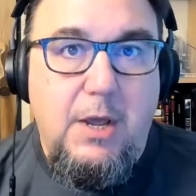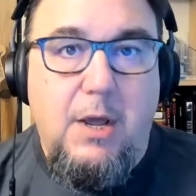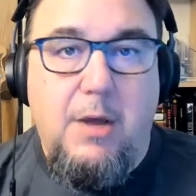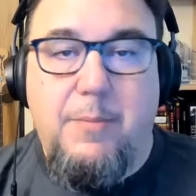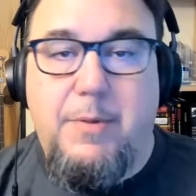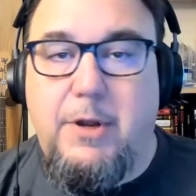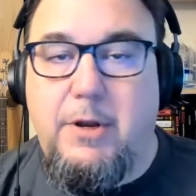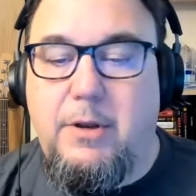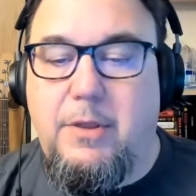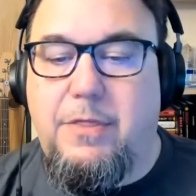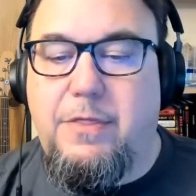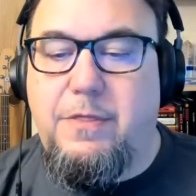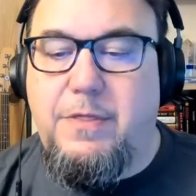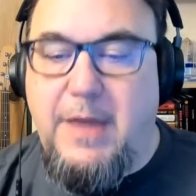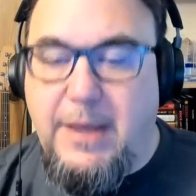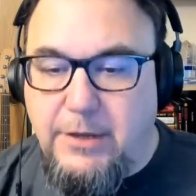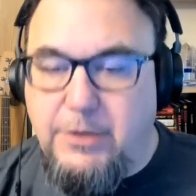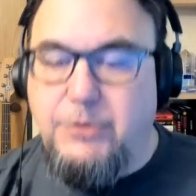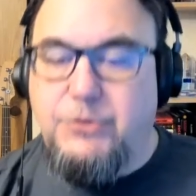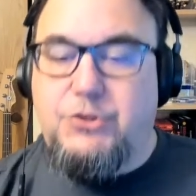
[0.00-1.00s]
But
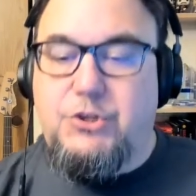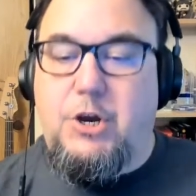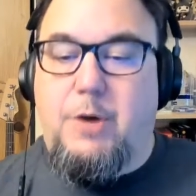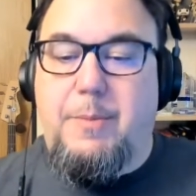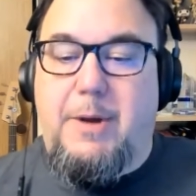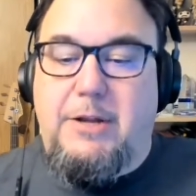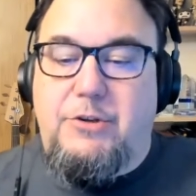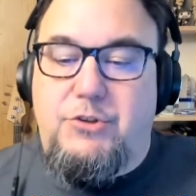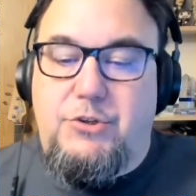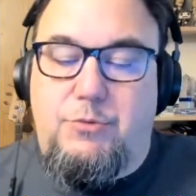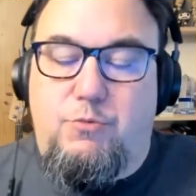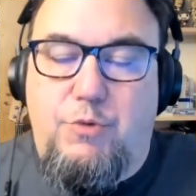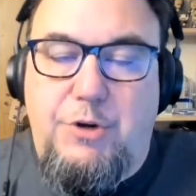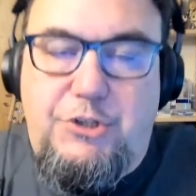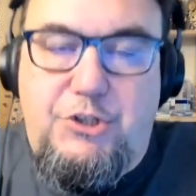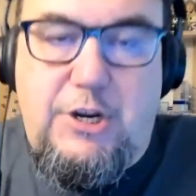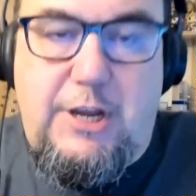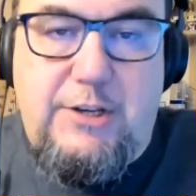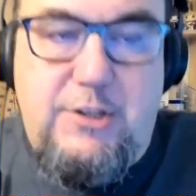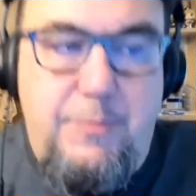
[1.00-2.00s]
thank you so much.
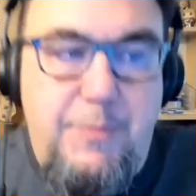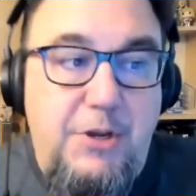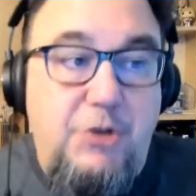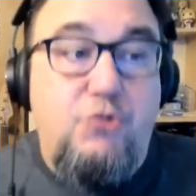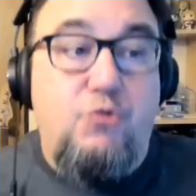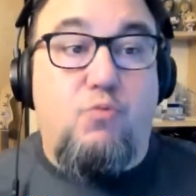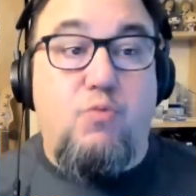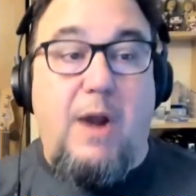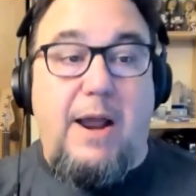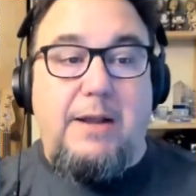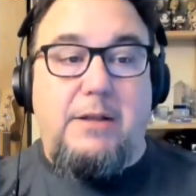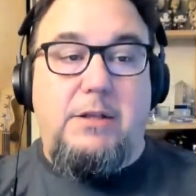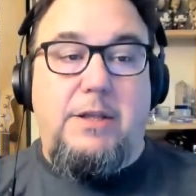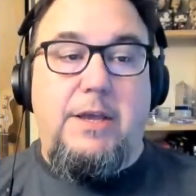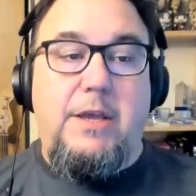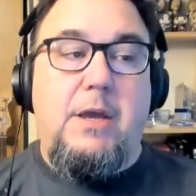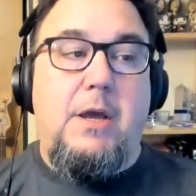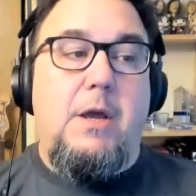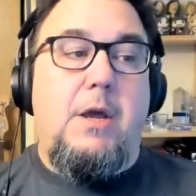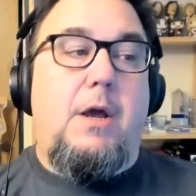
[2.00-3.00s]
Reach out to me
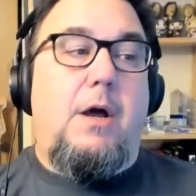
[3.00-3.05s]
directly.